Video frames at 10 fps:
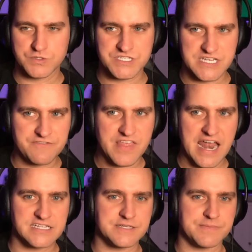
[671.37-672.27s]
We'll see if
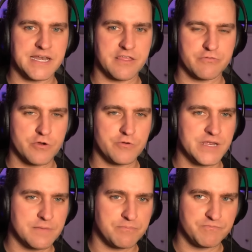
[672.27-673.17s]
that ends up getting through and
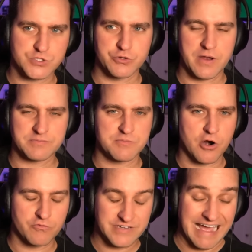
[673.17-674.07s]
he can suit up
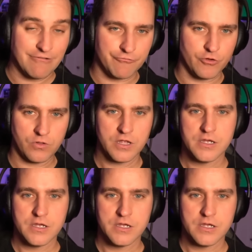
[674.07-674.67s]
tomorrow, doubtful